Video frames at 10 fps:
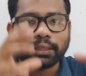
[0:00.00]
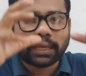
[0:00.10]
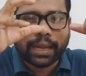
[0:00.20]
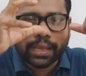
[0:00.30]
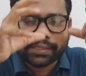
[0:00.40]
the
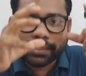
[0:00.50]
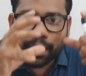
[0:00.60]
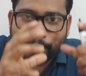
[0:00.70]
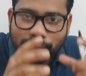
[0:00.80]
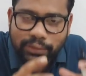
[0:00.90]
glass is
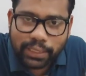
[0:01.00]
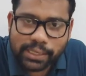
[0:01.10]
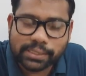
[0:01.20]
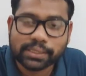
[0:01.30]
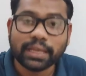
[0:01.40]
coming to the
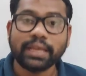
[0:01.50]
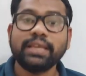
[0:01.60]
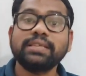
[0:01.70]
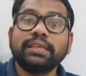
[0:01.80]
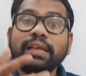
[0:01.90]
rest
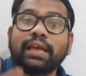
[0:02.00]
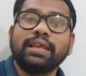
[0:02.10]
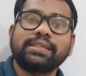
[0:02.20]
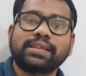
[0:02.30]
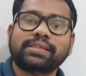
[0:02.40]
is
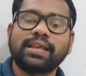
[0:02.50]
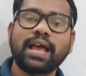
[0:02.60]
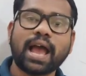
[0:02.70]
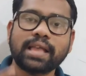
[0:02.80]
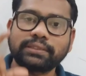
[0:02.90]

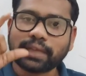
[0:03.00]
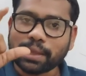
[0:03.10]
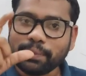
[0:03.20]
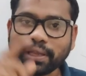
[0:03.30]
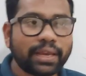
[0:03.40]
increases. As the time